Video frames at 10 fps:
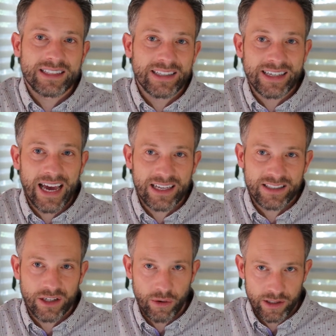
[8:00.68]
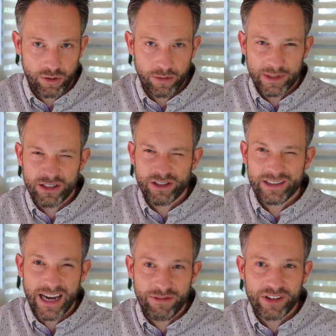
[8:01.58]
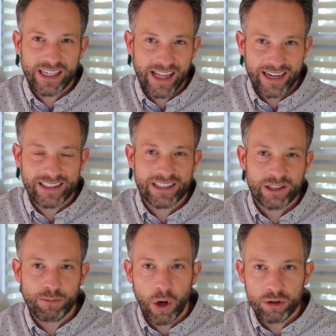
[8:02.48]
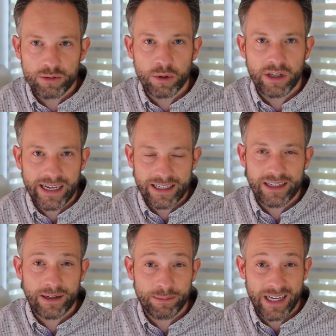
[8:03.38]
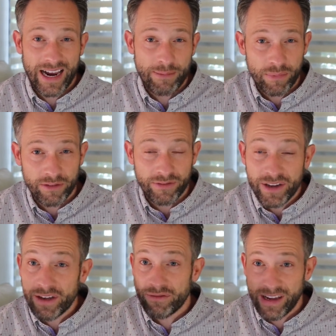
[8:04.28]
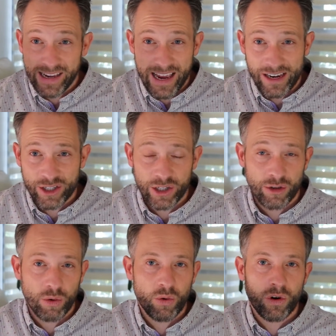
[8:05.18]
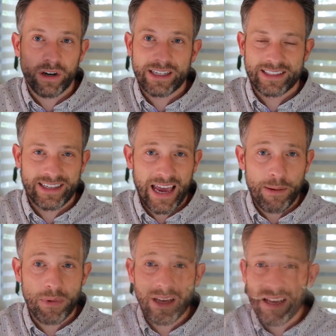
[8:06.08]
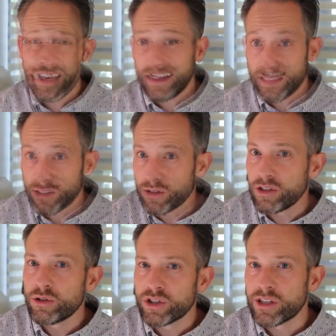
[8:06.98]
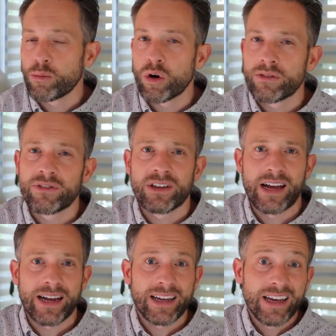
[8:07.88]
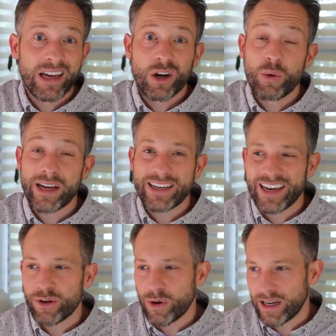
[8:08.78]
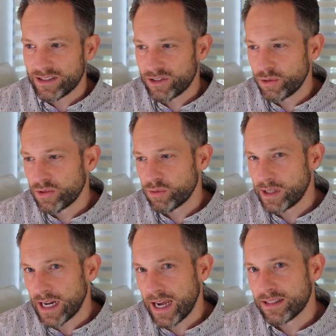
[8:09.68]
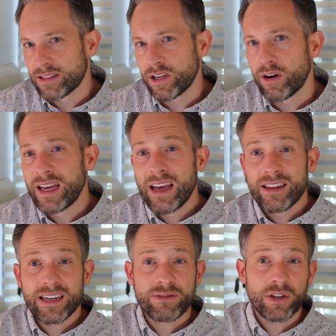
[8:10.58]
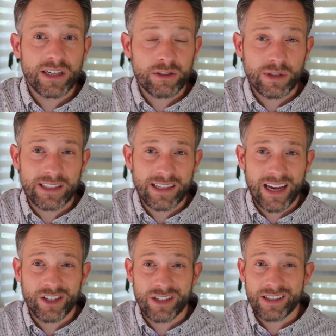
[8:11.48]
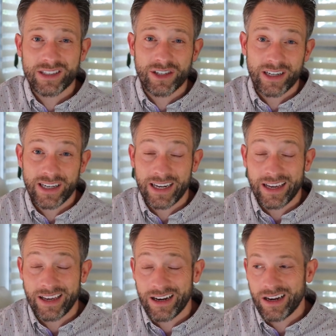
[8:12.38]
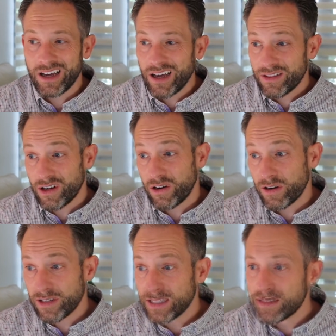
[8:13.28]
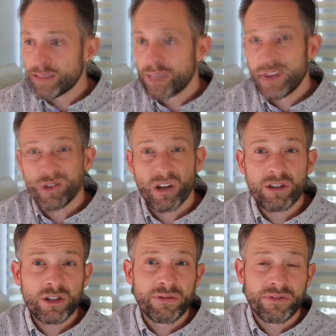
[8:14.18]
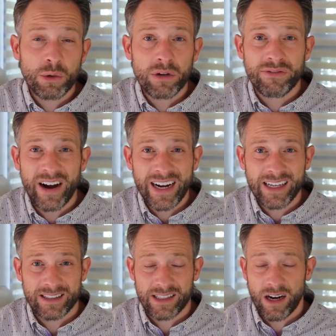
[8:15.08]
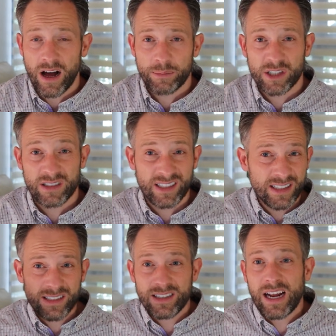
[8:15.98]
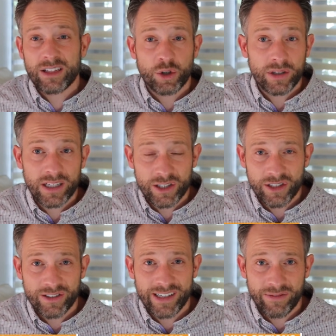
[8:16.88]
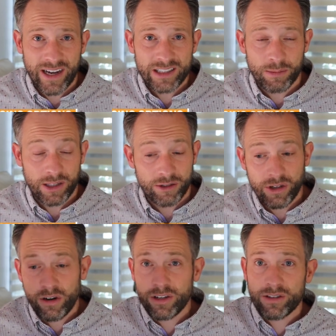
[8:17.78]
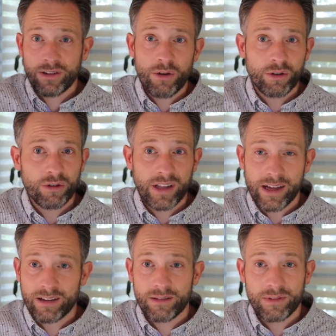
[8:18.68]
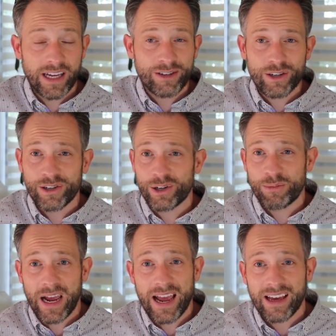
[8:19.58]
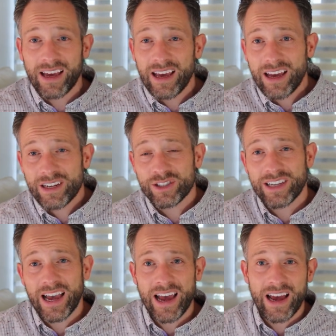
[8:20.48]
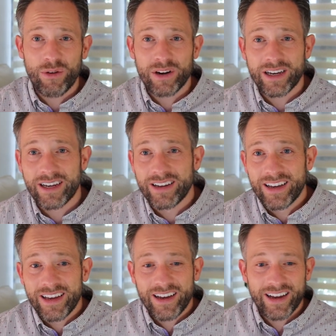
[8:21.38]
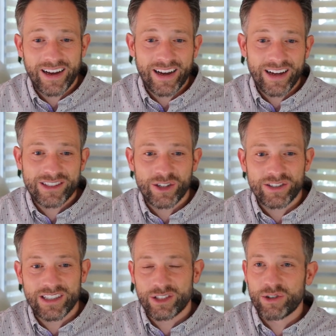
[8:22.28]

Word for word: guests going to them. These are definitely like a disposable income type of vacation or escape. These are usually more for like quick getaways, two and three nights. So I think if there is a recession, these are going to get hit the hardest. There's also fewer financing options because this is not a traditional investment. You go to your local le lender or your bank and you say, hey, I want to uh, turn this